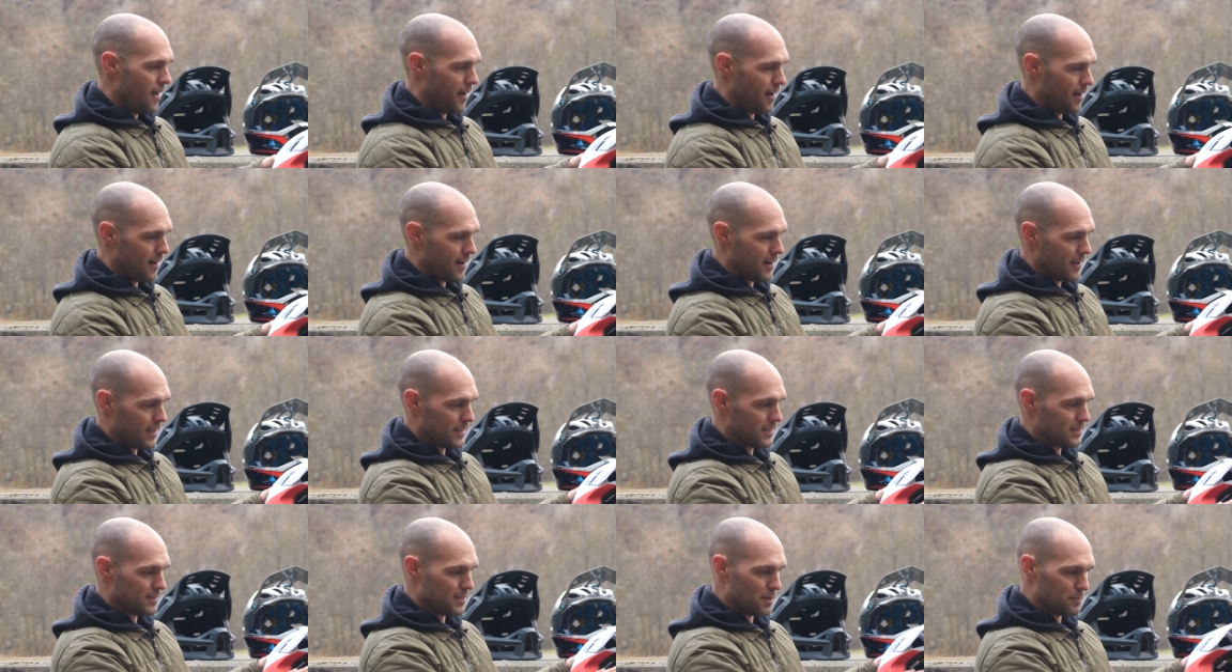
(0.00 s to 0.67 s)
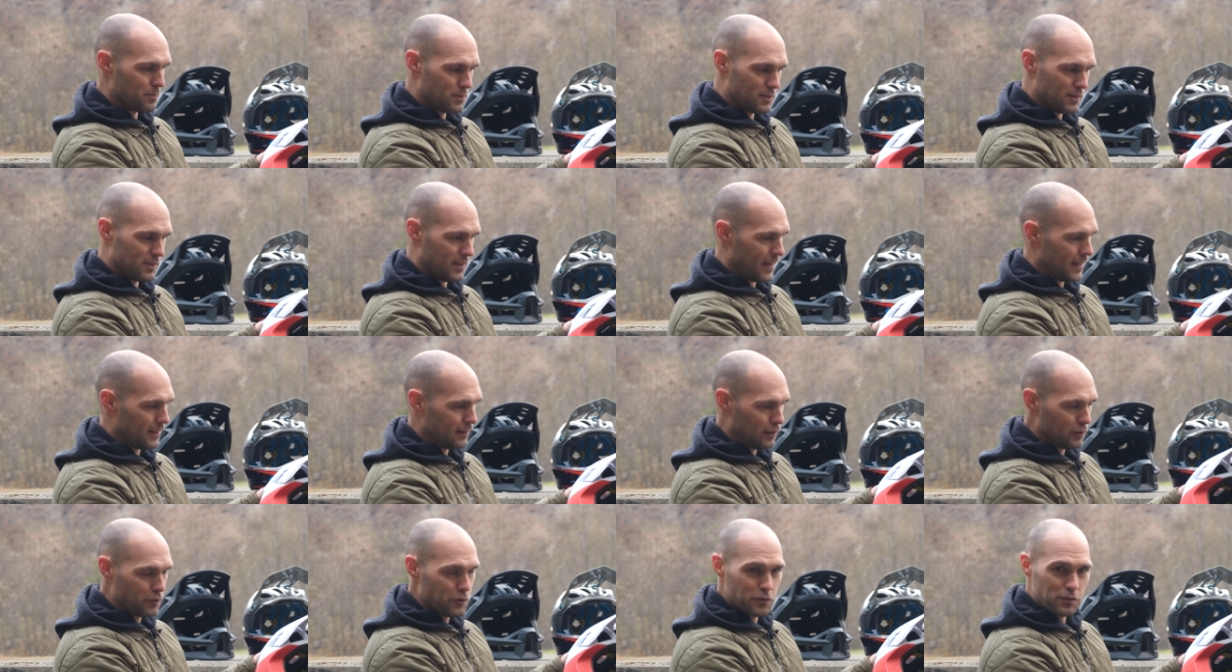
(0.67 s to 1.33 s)
uh, except
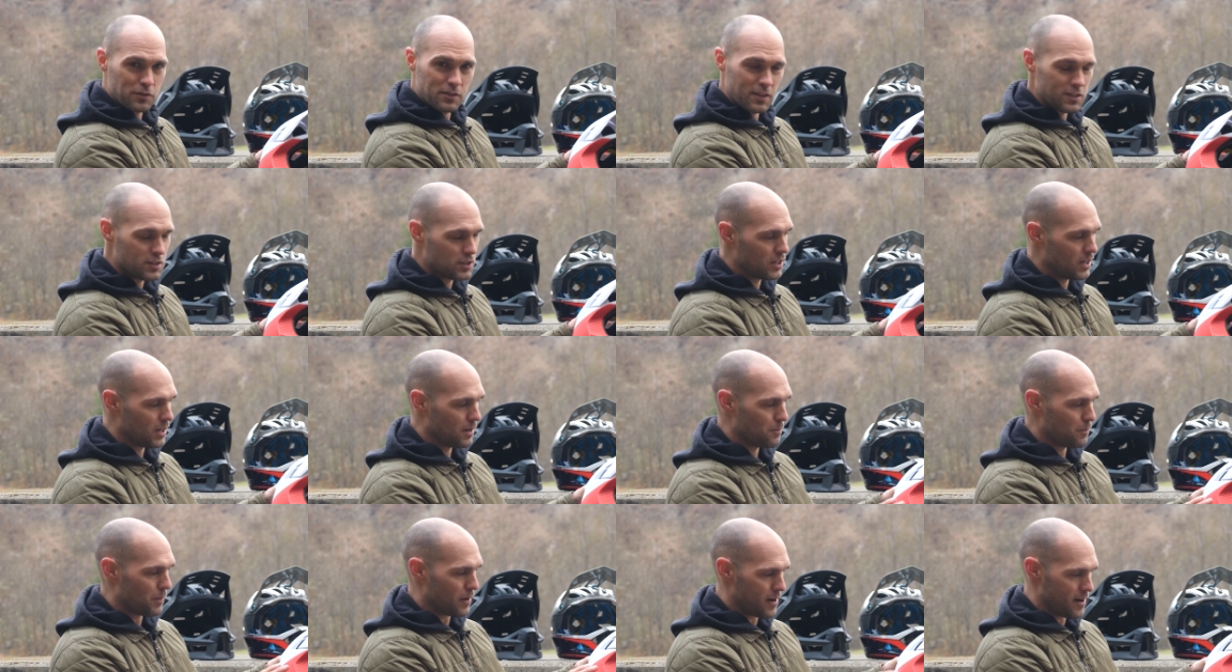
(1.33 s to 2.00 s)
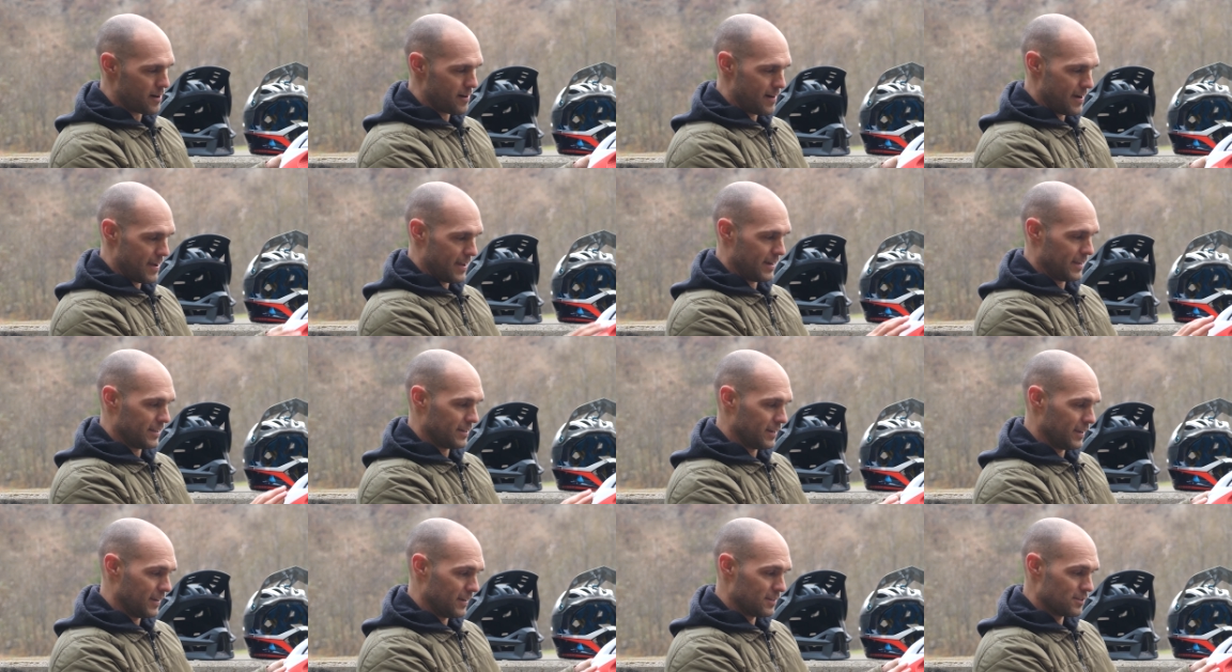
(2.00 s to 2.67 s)
they lose the chin bar and
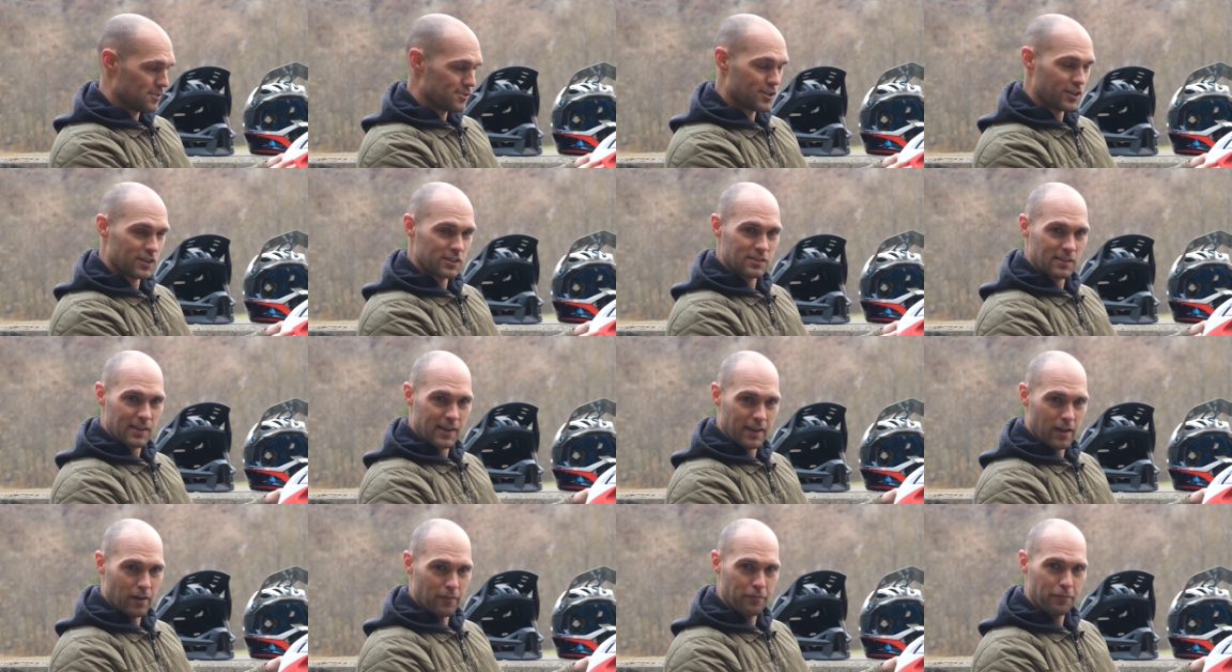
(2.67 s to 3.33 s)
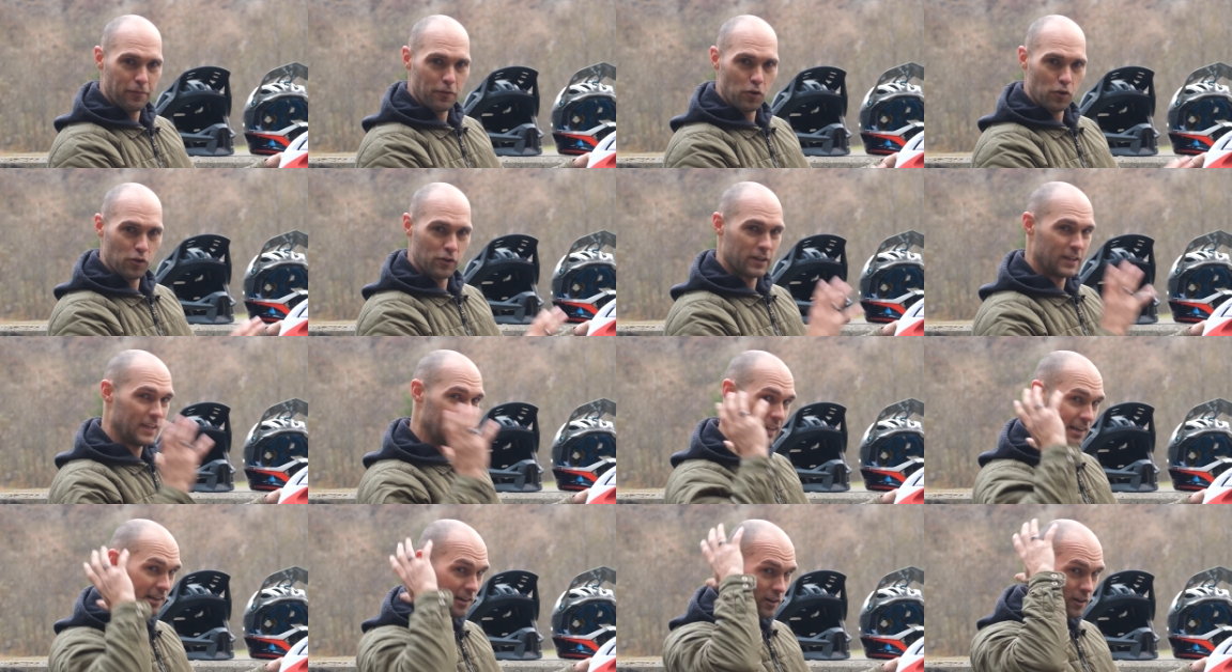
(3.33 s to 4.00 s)
it is just like a full
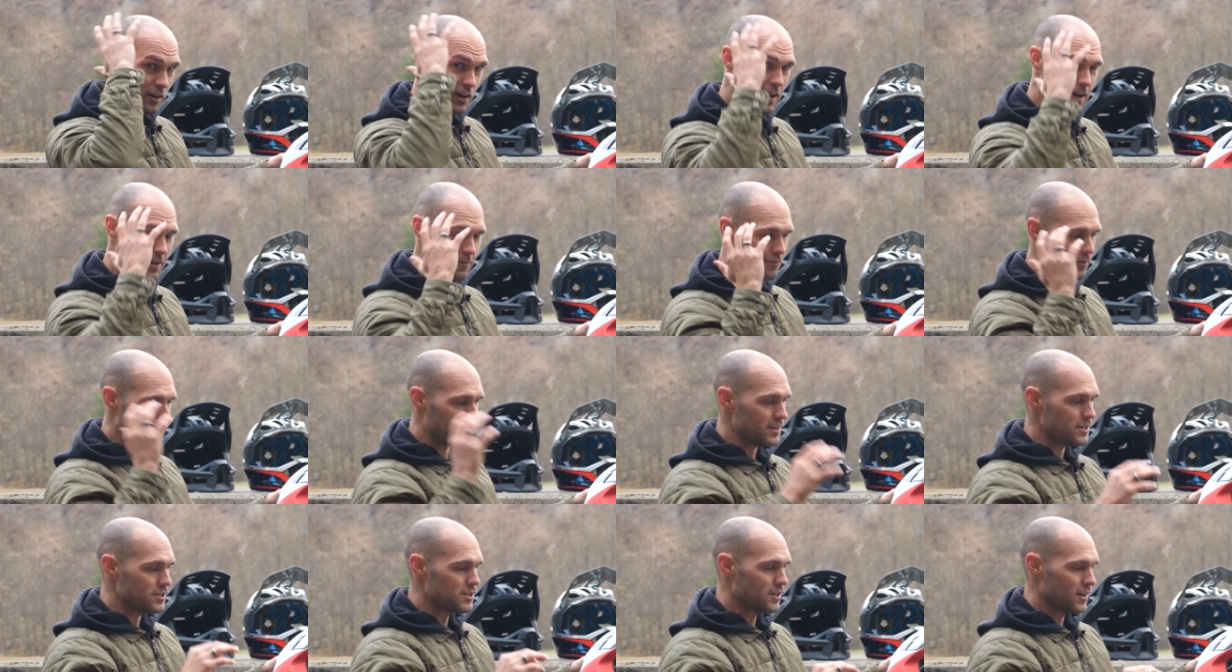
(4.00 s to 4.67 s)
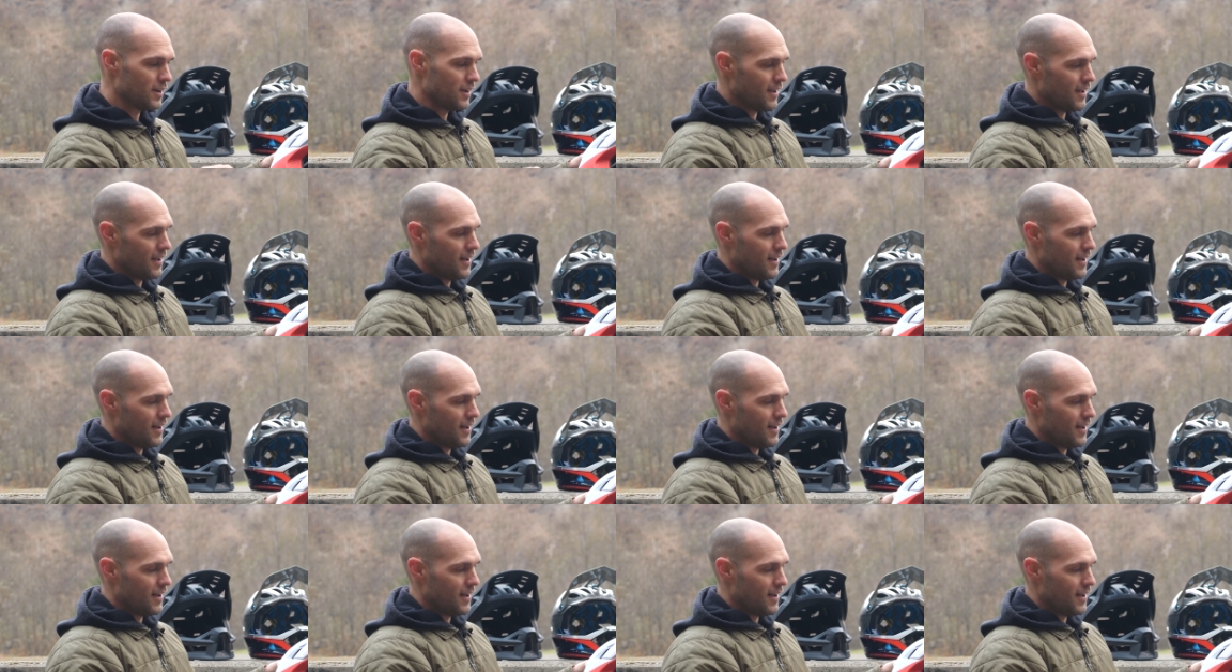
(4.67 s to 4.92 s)
ear coverage.